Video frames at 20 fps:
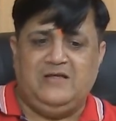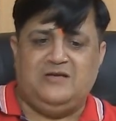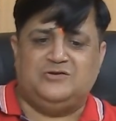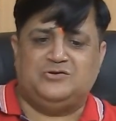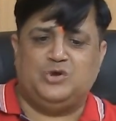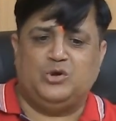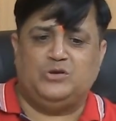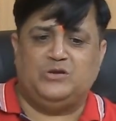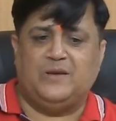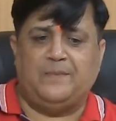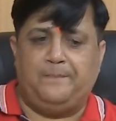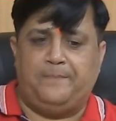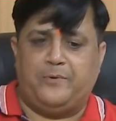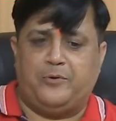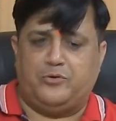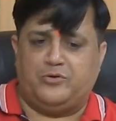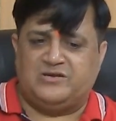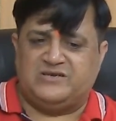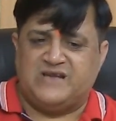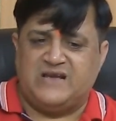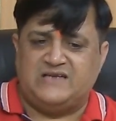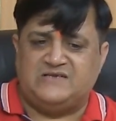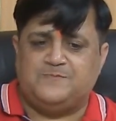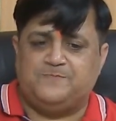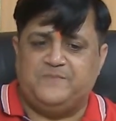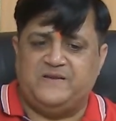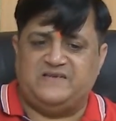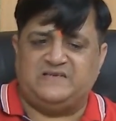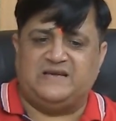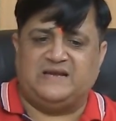So the process
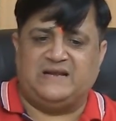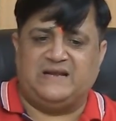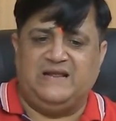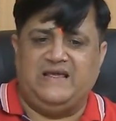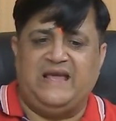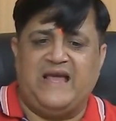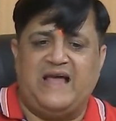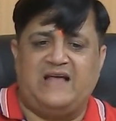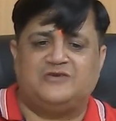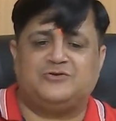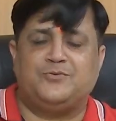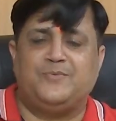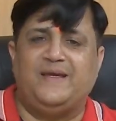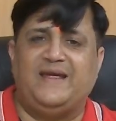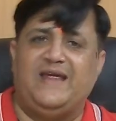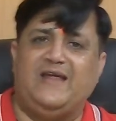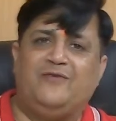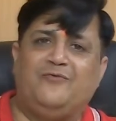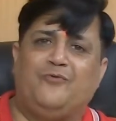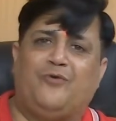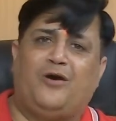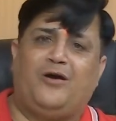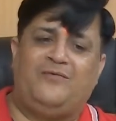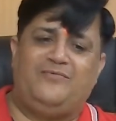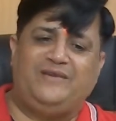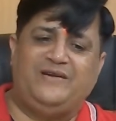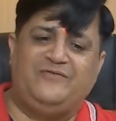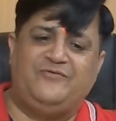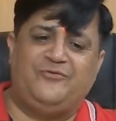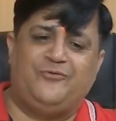basically has to be
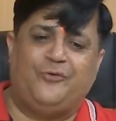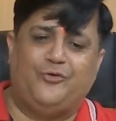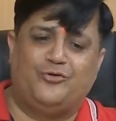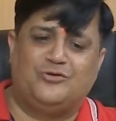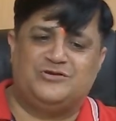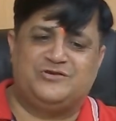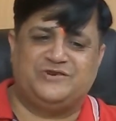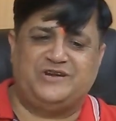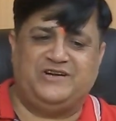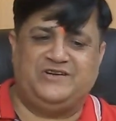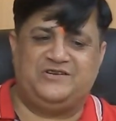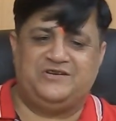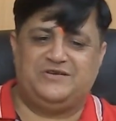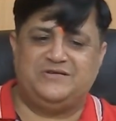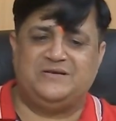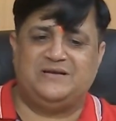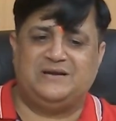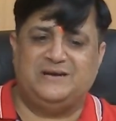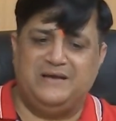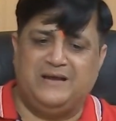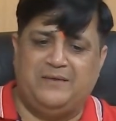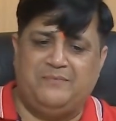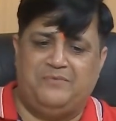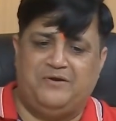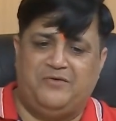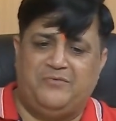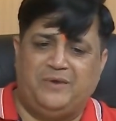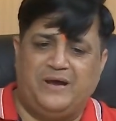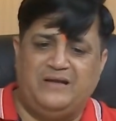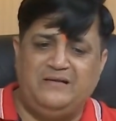involved in 4 stages.
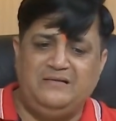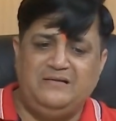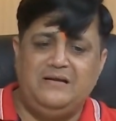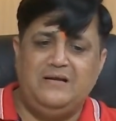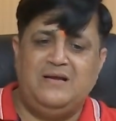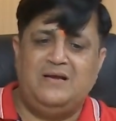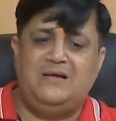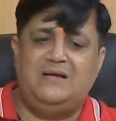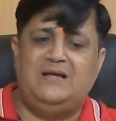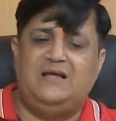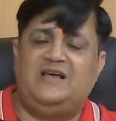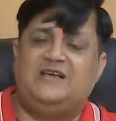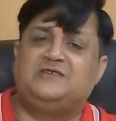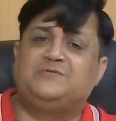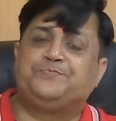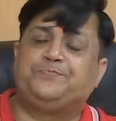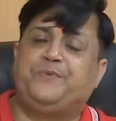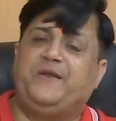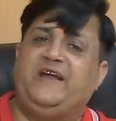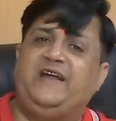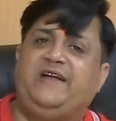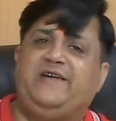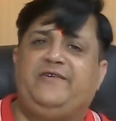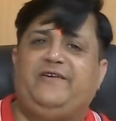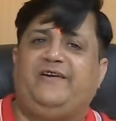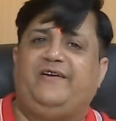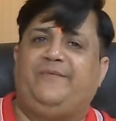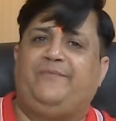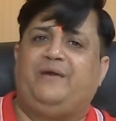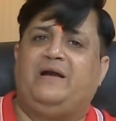Number 1 is
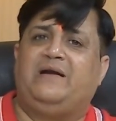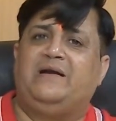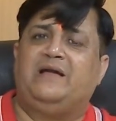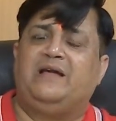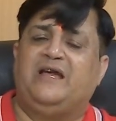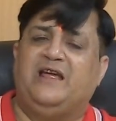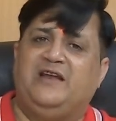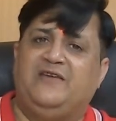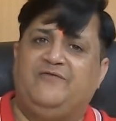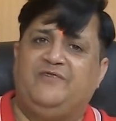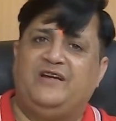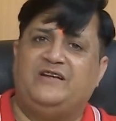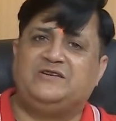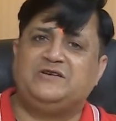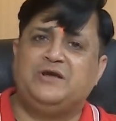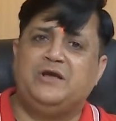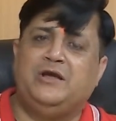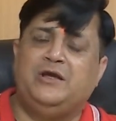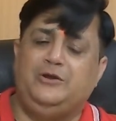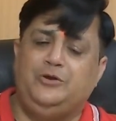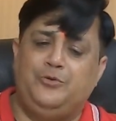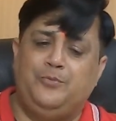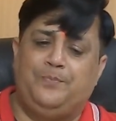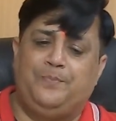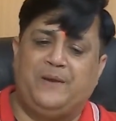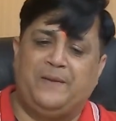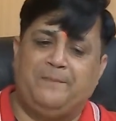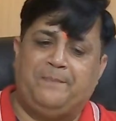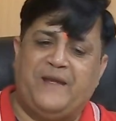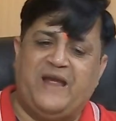pre-treatment, in which you
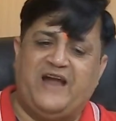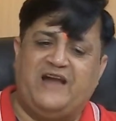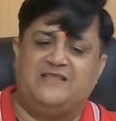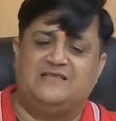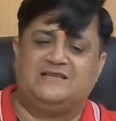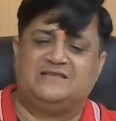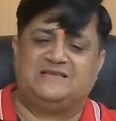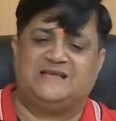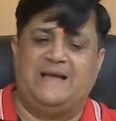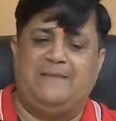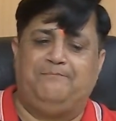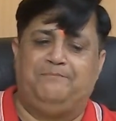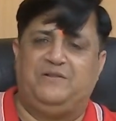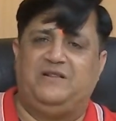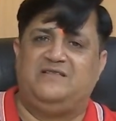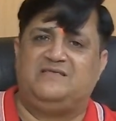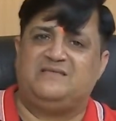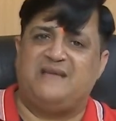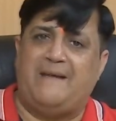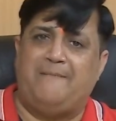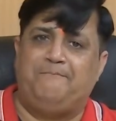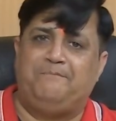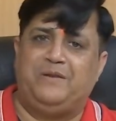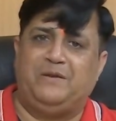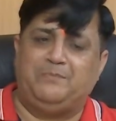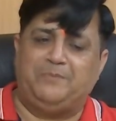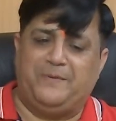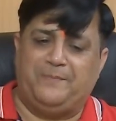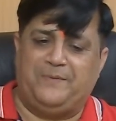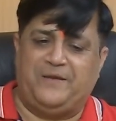prepare the
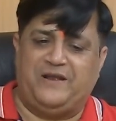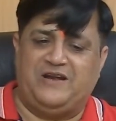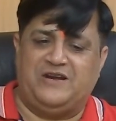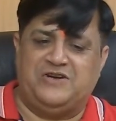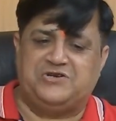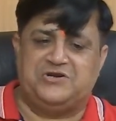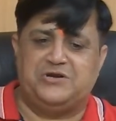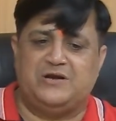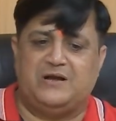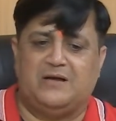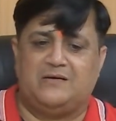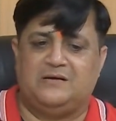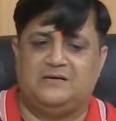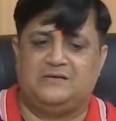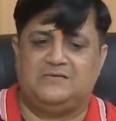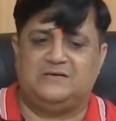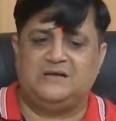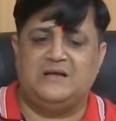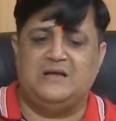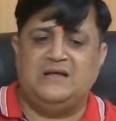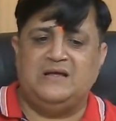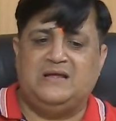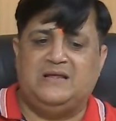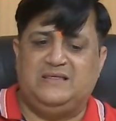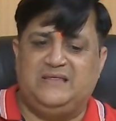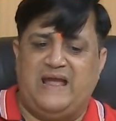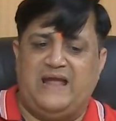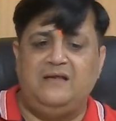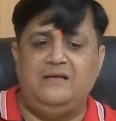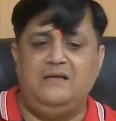sample preparation occurs.
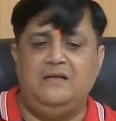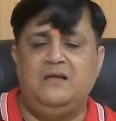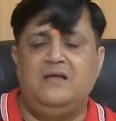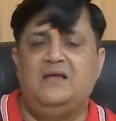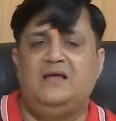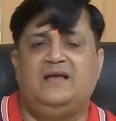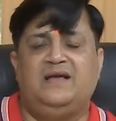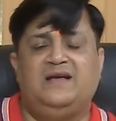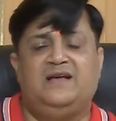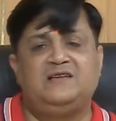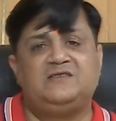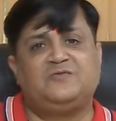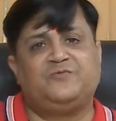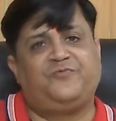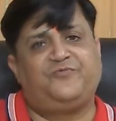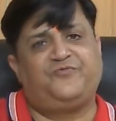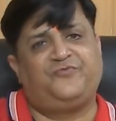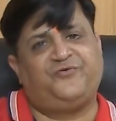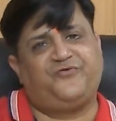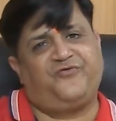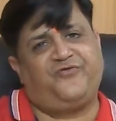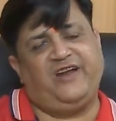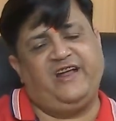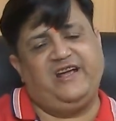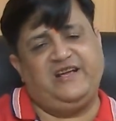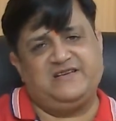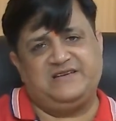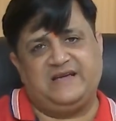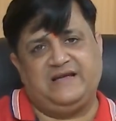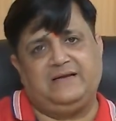Then is
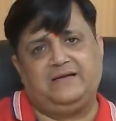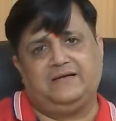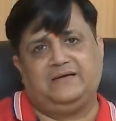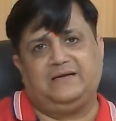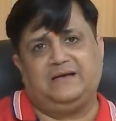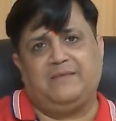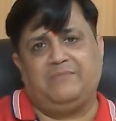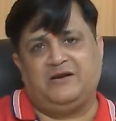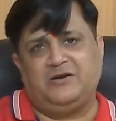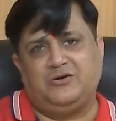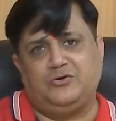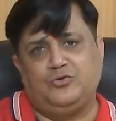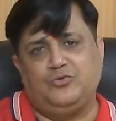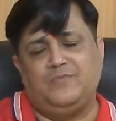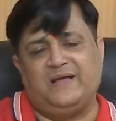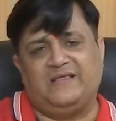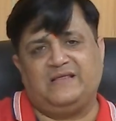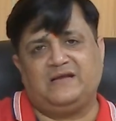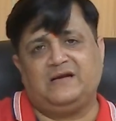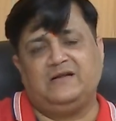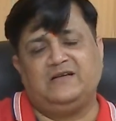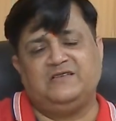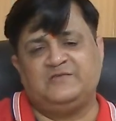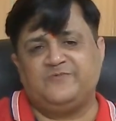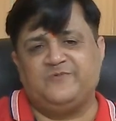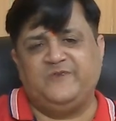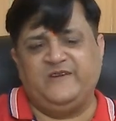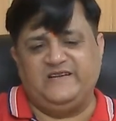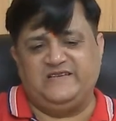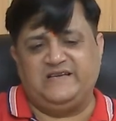freezing. Number 2 method is
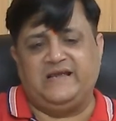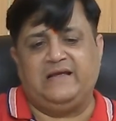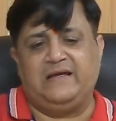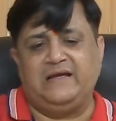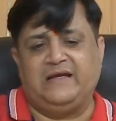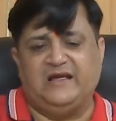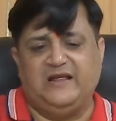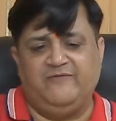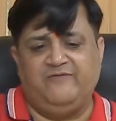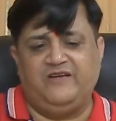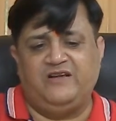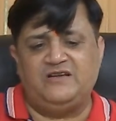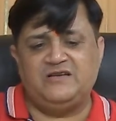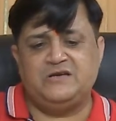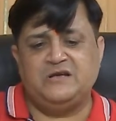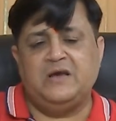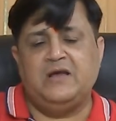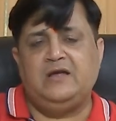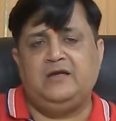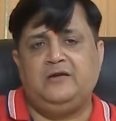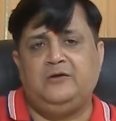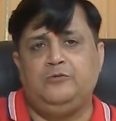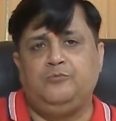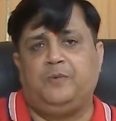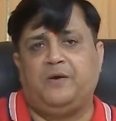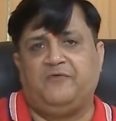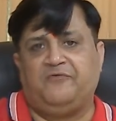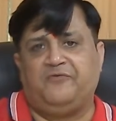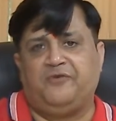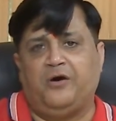freezing, in which you
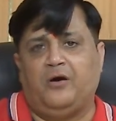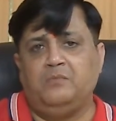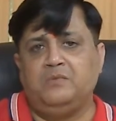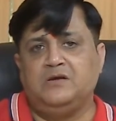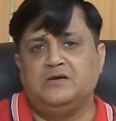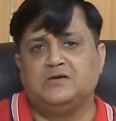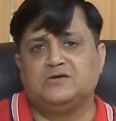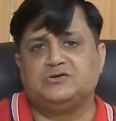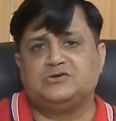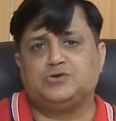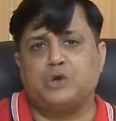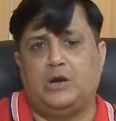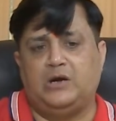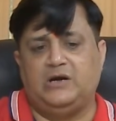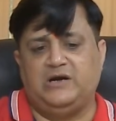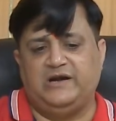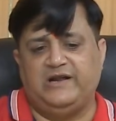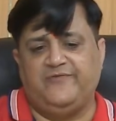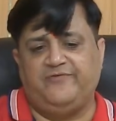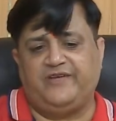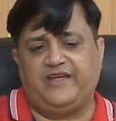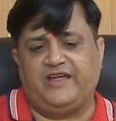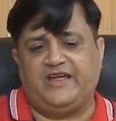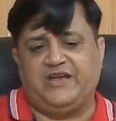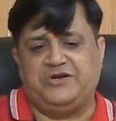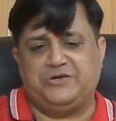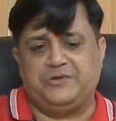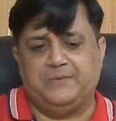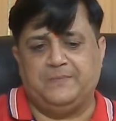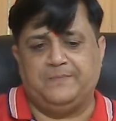perform
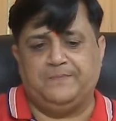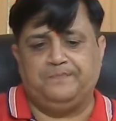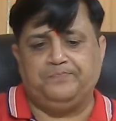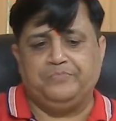solidification.